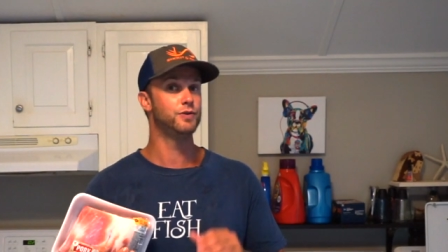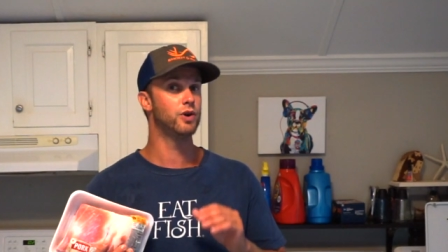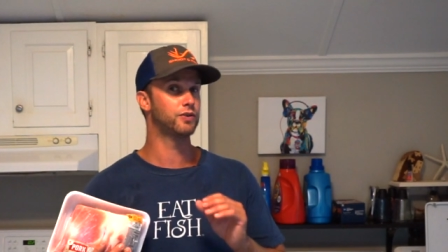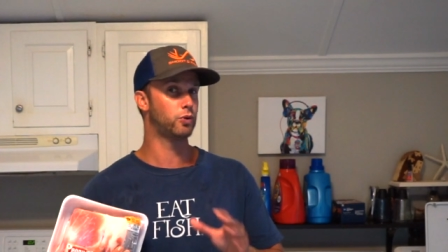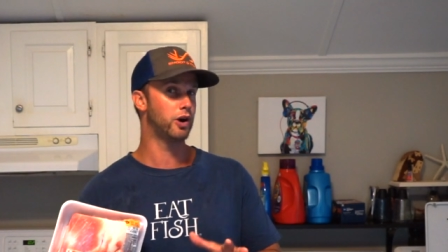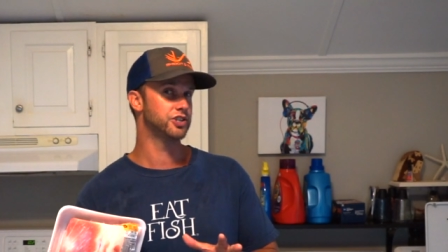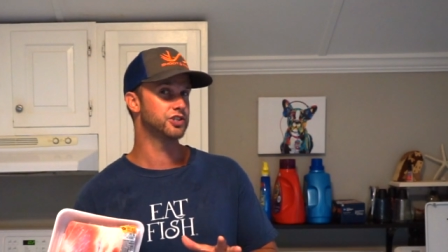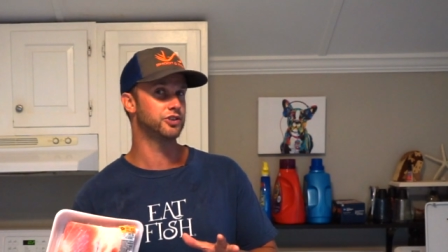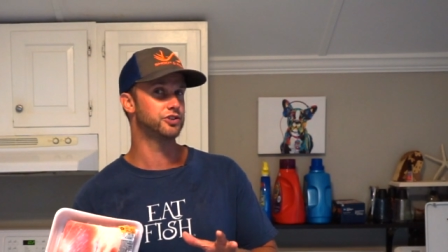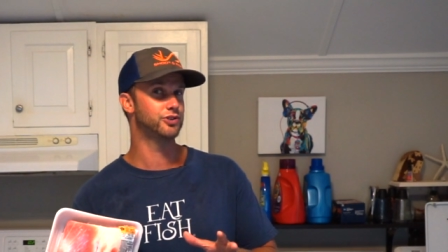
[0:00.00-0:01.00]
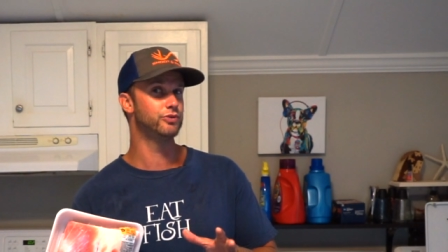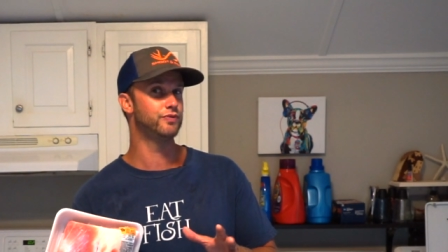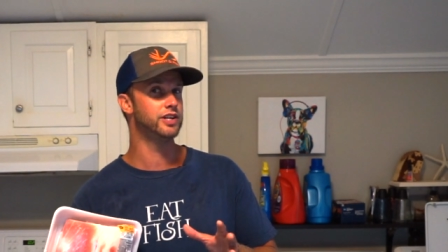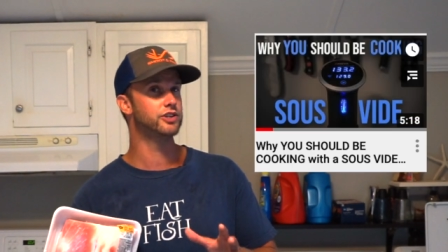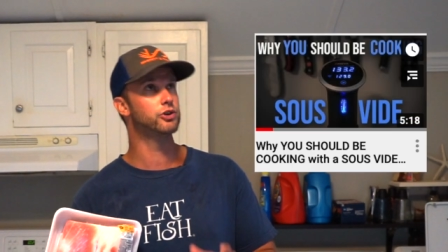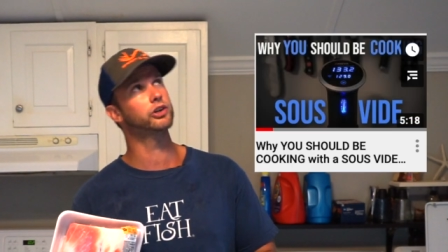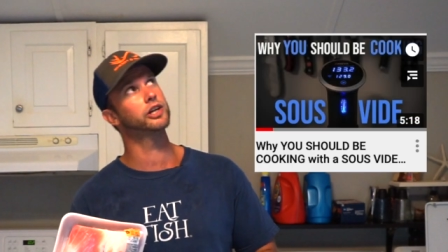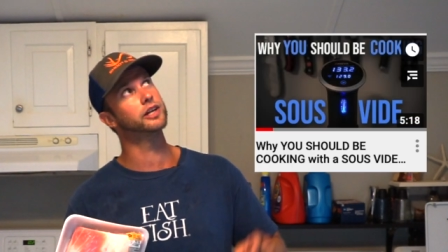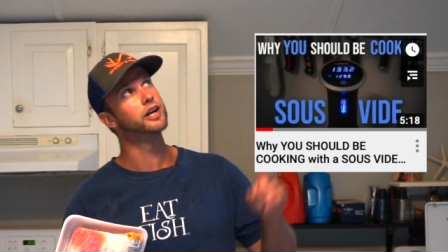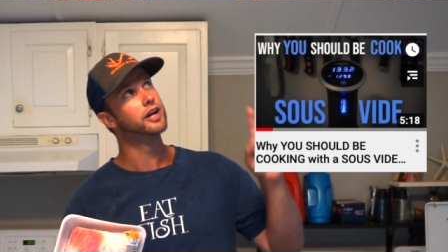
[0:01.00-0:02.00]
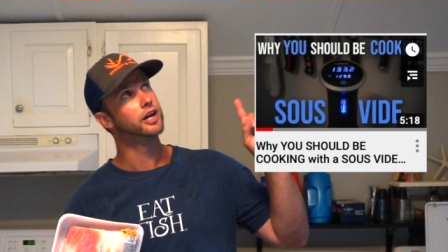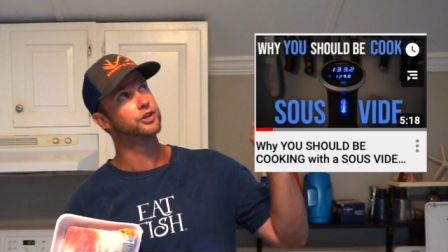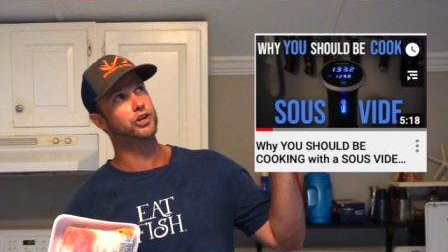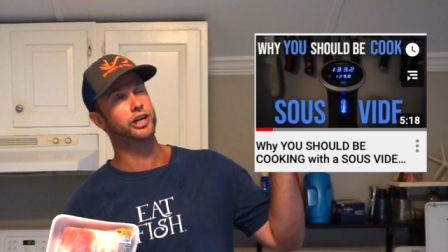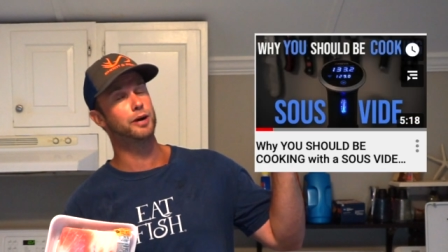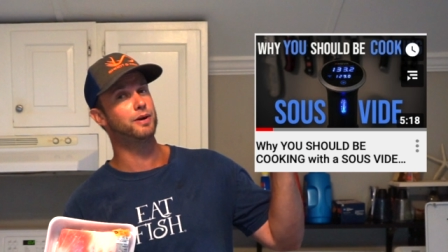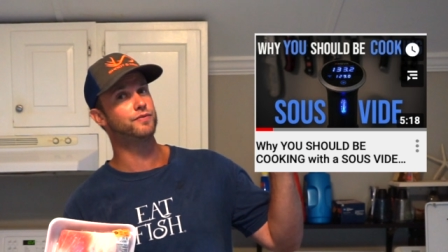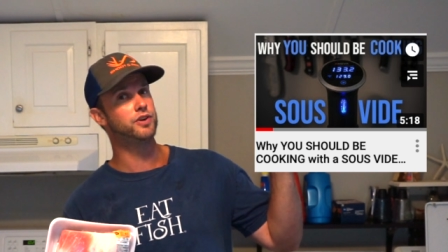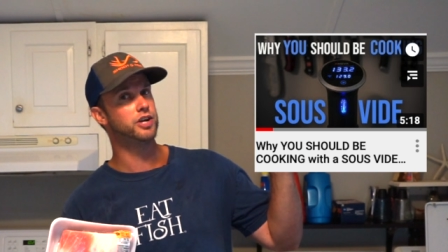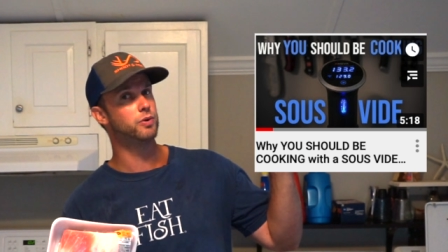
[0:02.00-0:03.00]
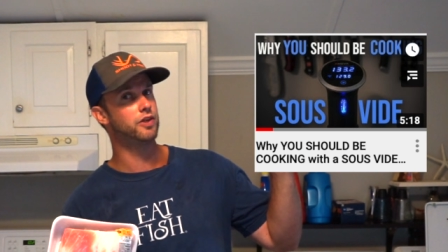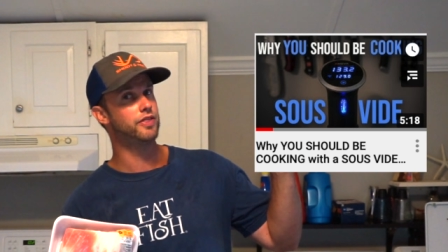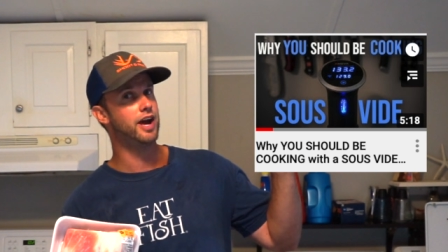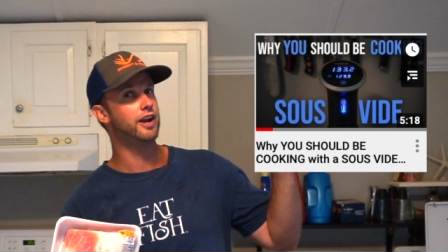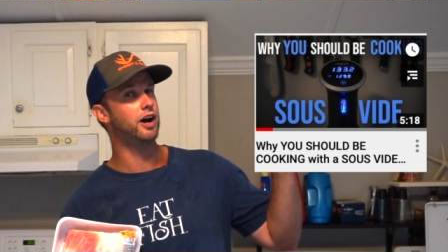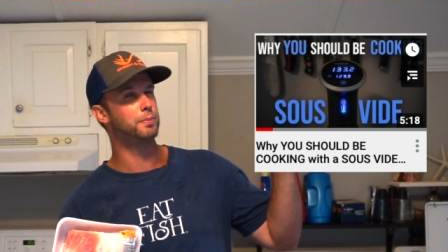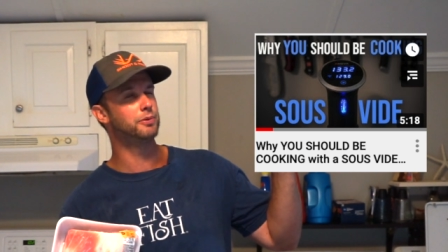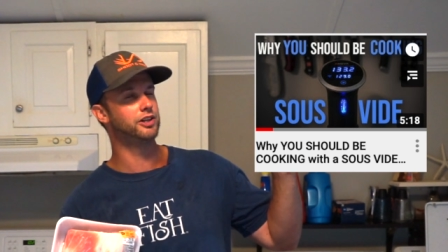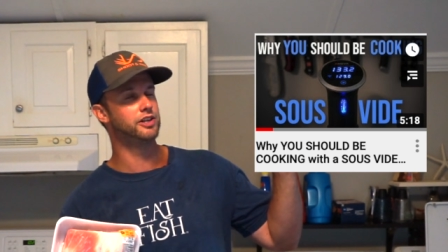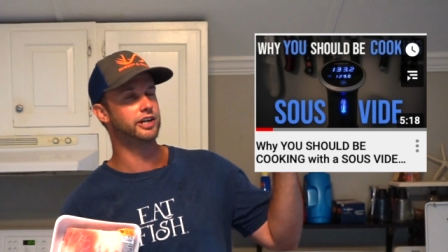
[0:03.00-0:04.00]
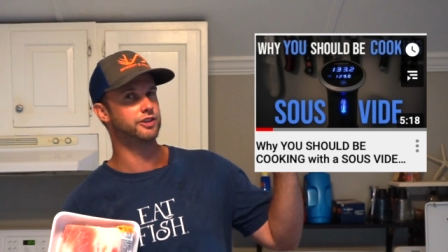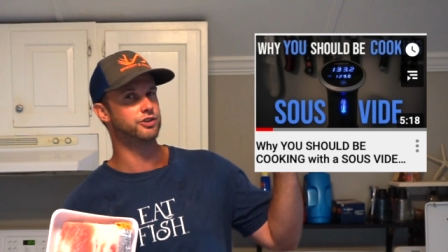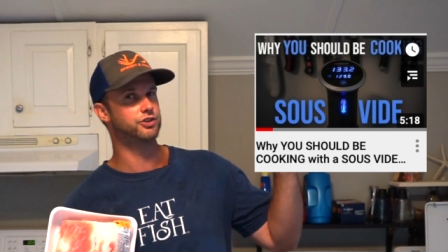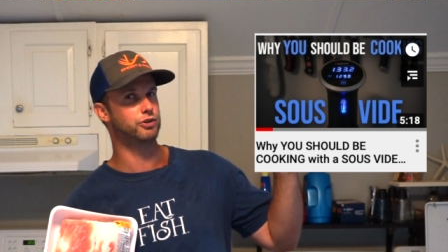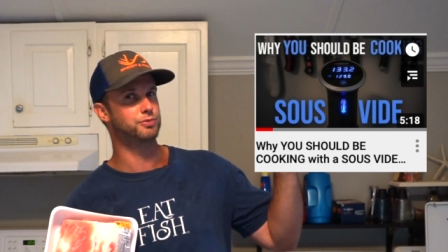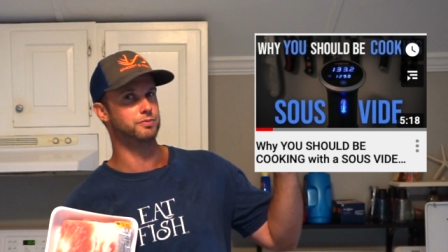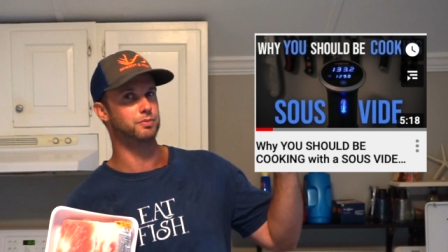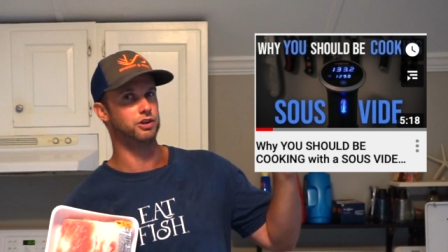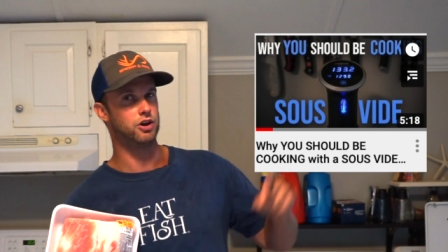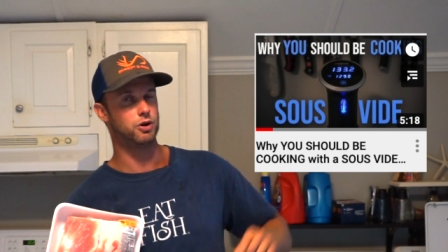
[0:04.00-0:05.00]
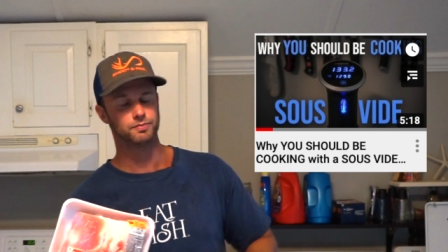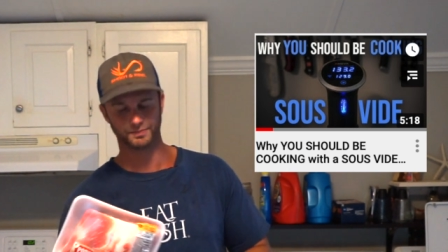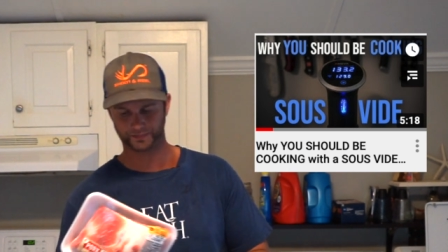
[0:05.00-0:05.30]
If you have questions on sous vide cooking, check out my video on that. I'll put the link in the description below.